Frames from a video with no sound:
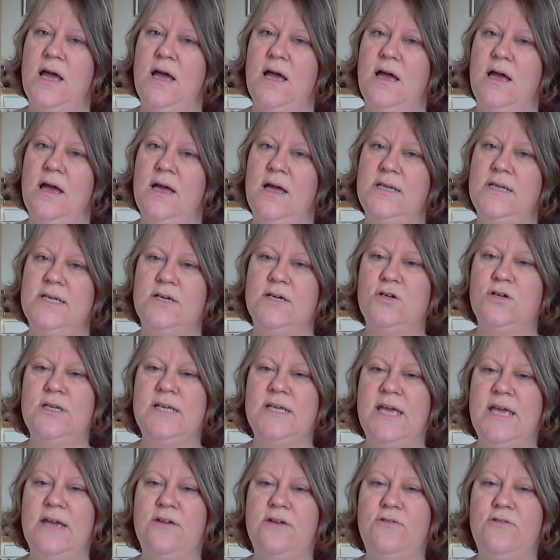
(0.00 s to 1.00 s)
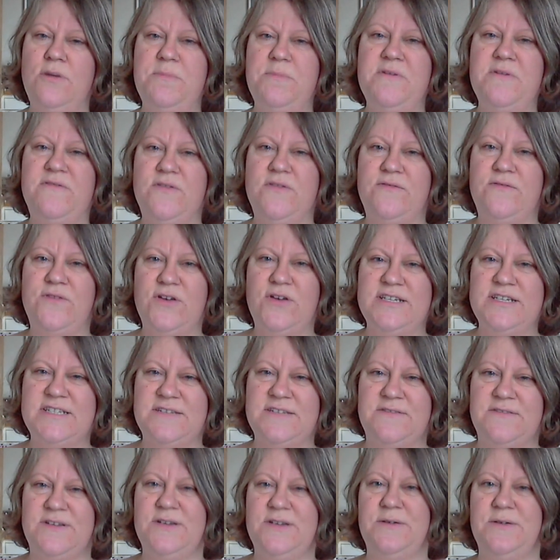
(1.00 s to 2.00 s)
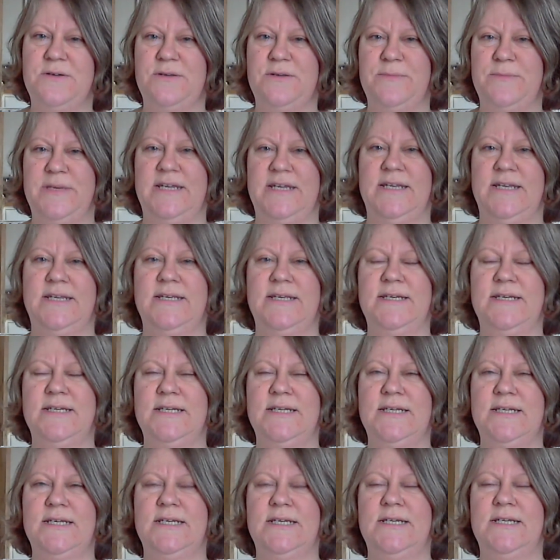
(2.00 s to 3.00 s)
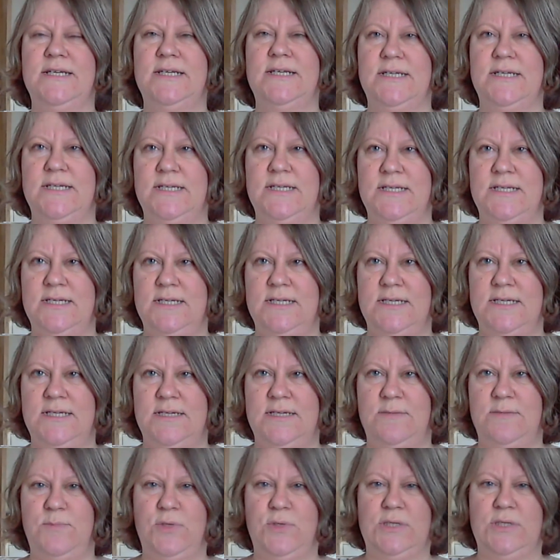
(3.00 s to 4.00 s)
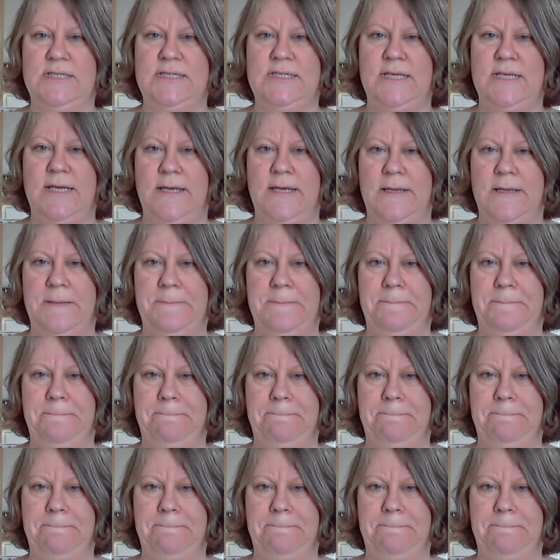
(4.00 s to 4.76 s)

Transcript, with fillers: And I couldn't get a grip of her voice, if you know what I mean. But um,